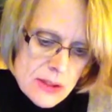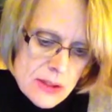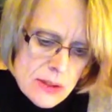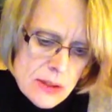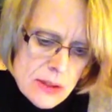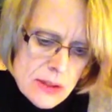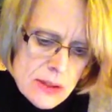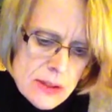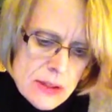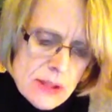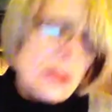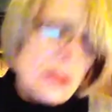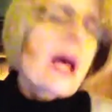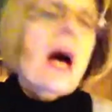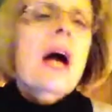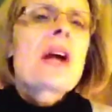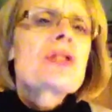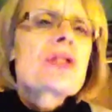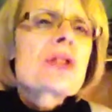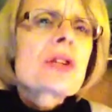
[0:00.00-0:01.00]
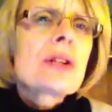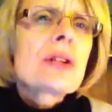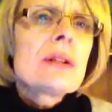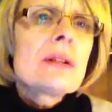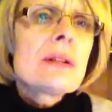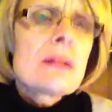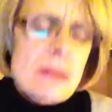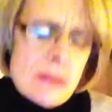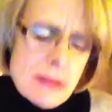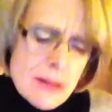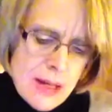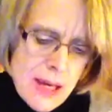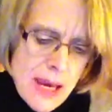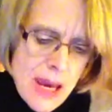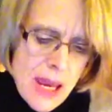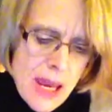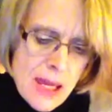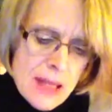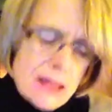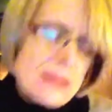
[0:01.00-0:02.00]
Slosher.
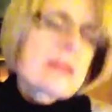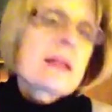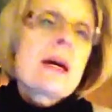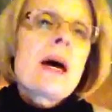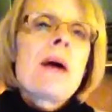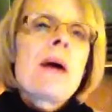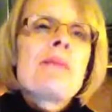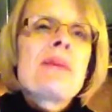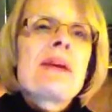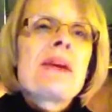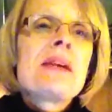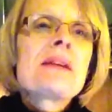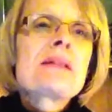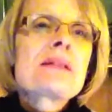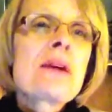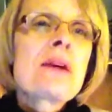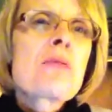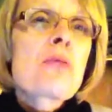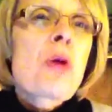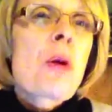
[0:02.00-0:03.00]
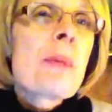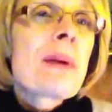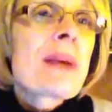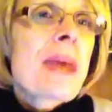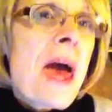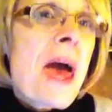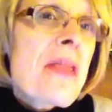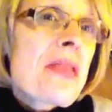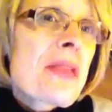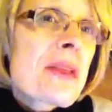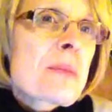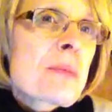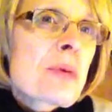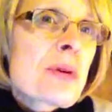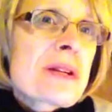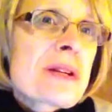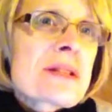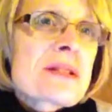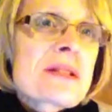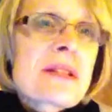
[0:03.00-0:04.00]
And he's a Roman Catholic
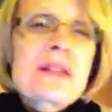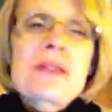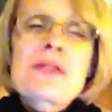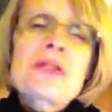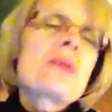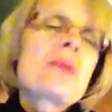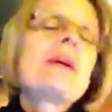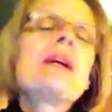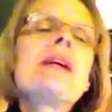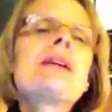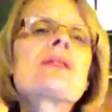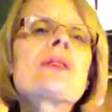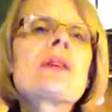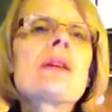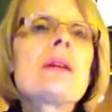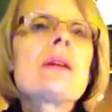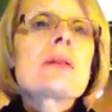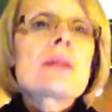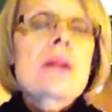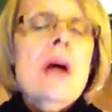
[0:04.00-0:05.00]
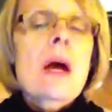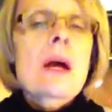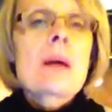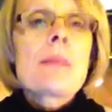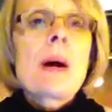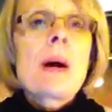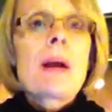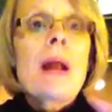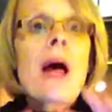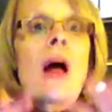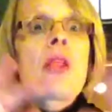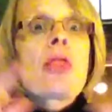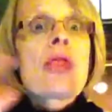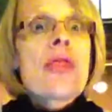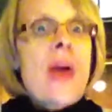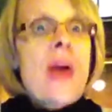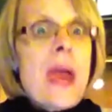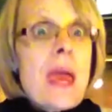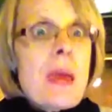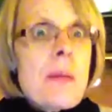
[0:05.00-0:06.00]
priest. And so he's going to talk about how
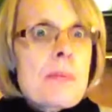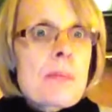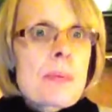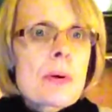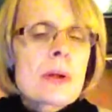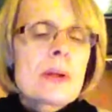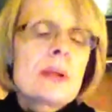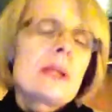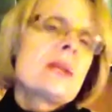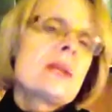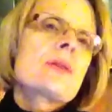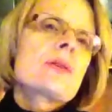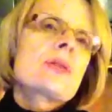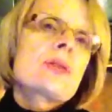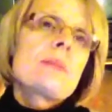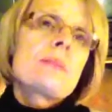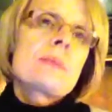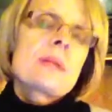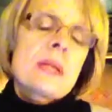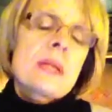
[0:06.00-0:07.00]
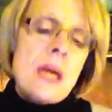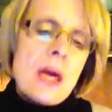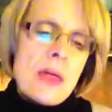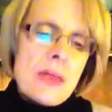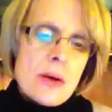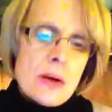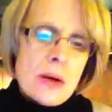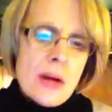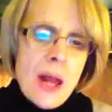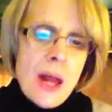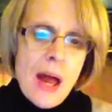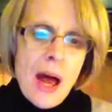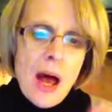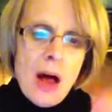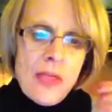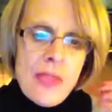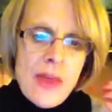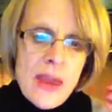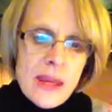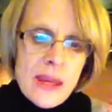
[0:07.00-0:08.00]
they put leadership together,
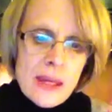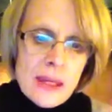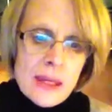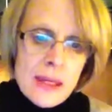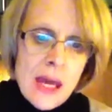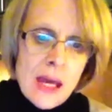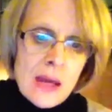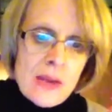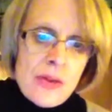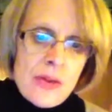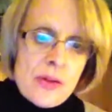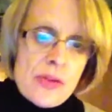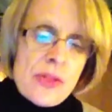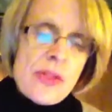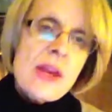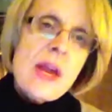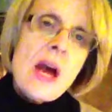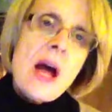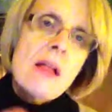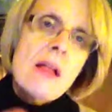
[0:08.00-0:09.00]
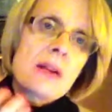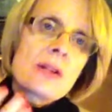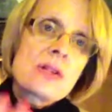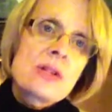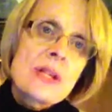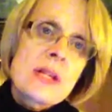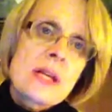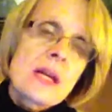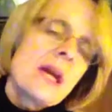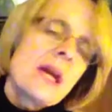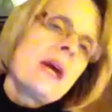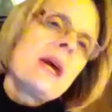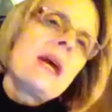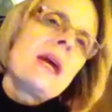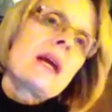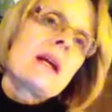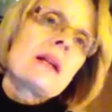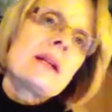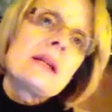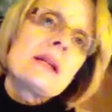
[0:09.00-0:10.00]
how they connect their theology,
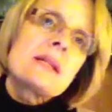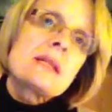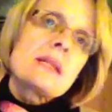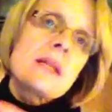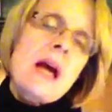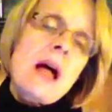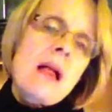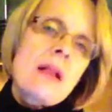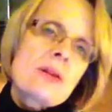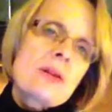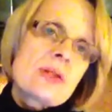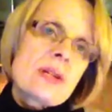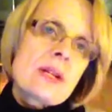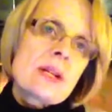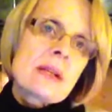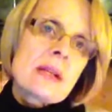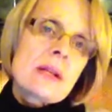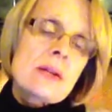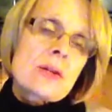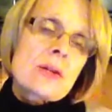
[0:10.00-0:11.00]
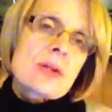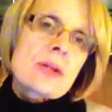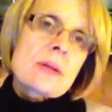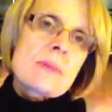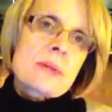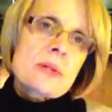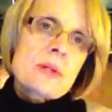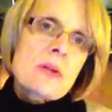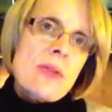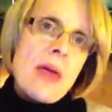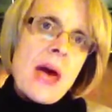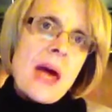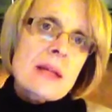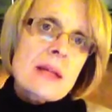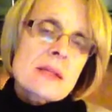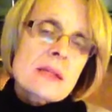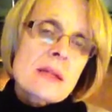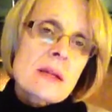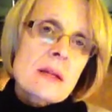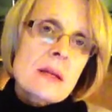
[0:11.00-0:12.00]
ecclesiology, and leadership. So
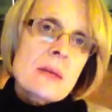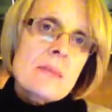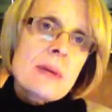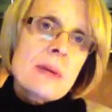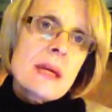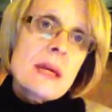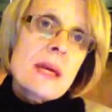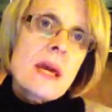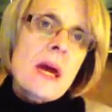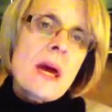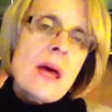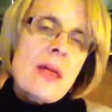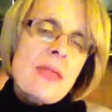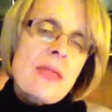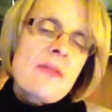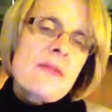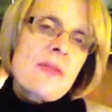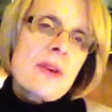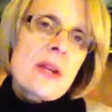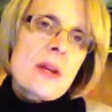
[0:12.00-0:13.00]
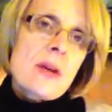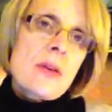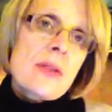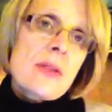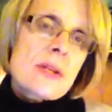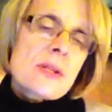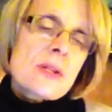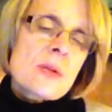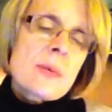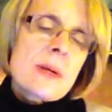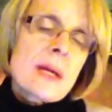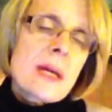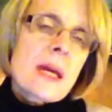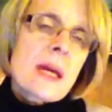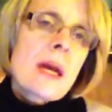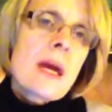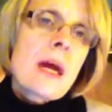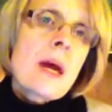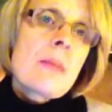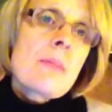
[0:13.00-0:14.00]
that's going to be the video this
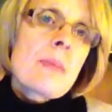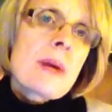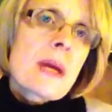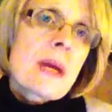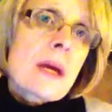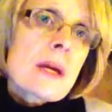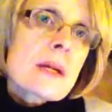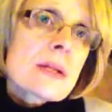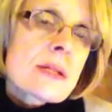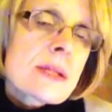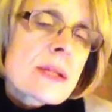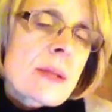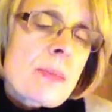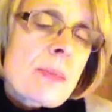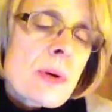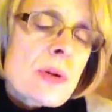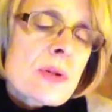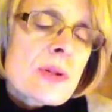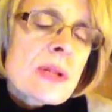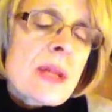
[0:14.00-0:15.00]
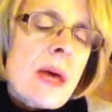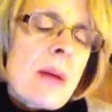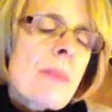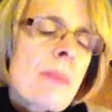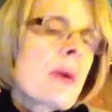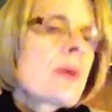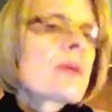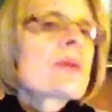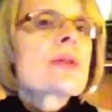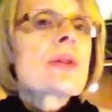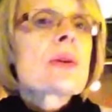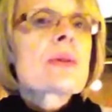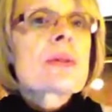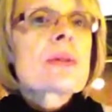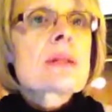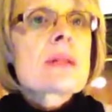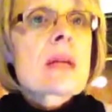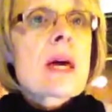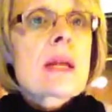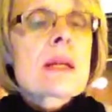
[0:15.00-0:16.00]
week. Because the person that posts those
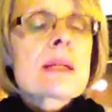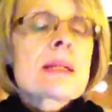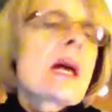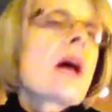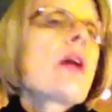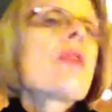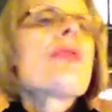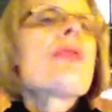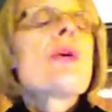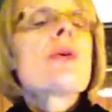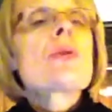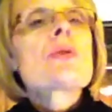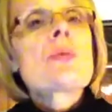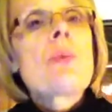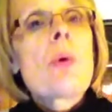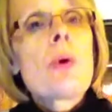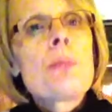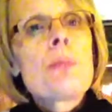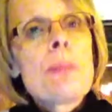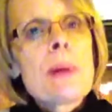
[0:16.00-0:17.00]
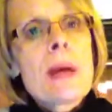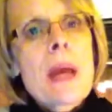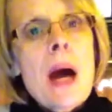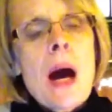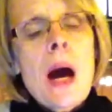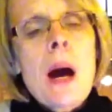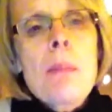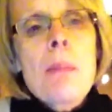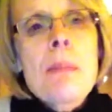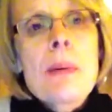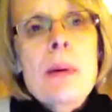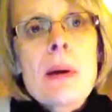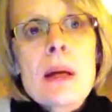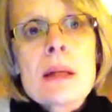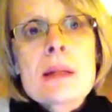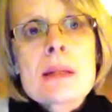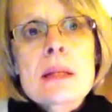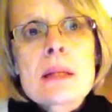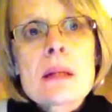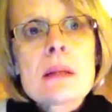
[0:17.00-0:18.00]
is out of town, those won't be up
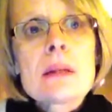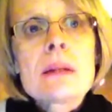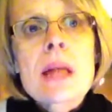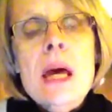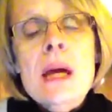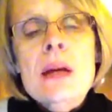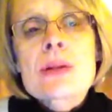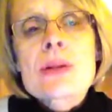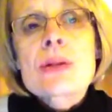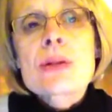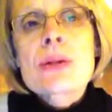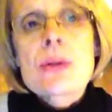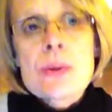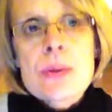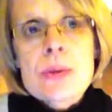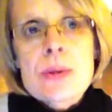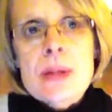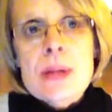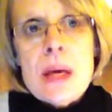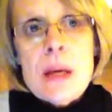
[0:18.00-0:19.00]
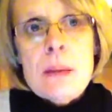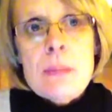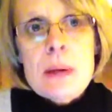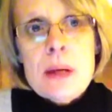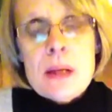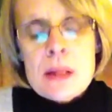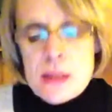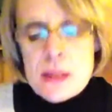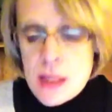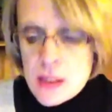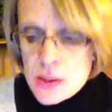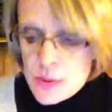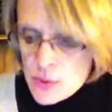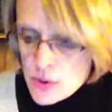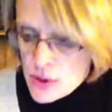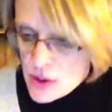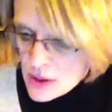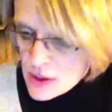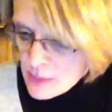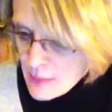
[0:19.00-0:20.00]
until next Tuesday, because that's
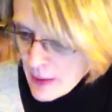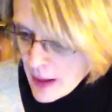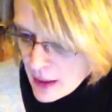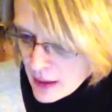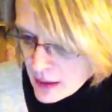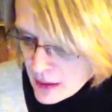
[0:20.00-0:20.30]
when she's back in